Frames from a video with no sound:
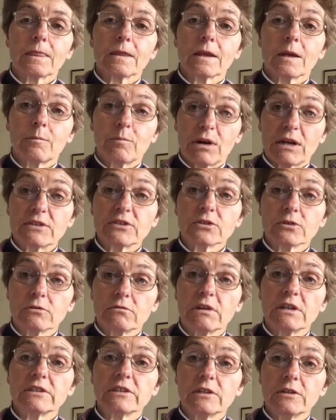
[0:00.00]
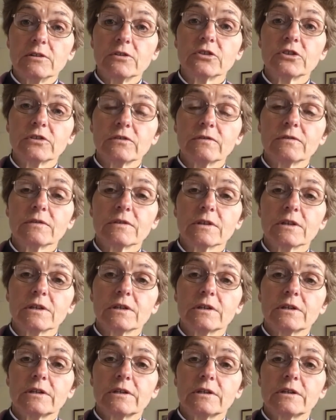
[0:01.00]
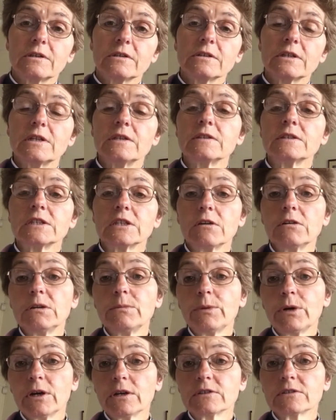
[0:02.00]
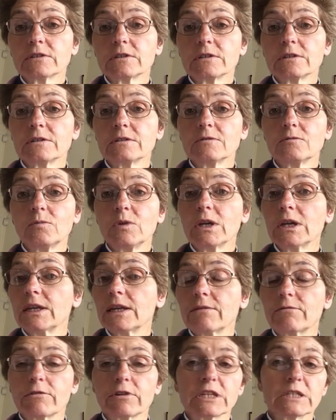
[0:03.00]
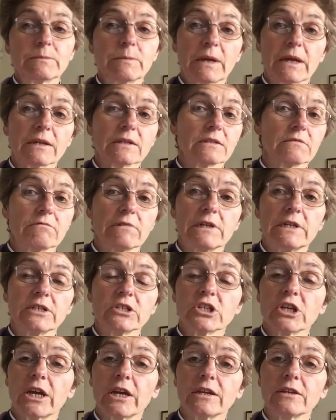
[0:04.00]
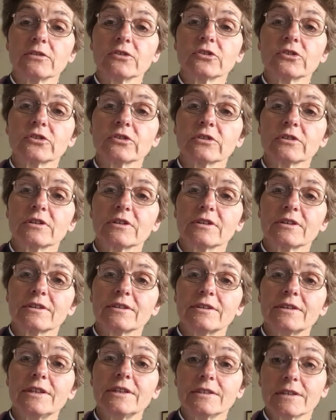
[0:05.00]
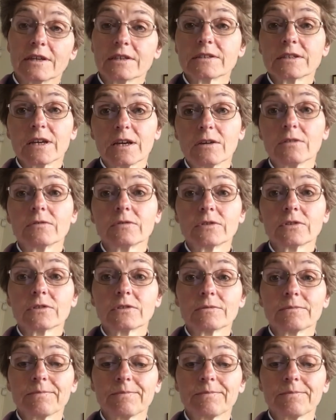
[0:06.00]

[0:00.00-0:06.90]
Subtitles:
A practical resolution, since the only person we can ever expect to really change is ourselves.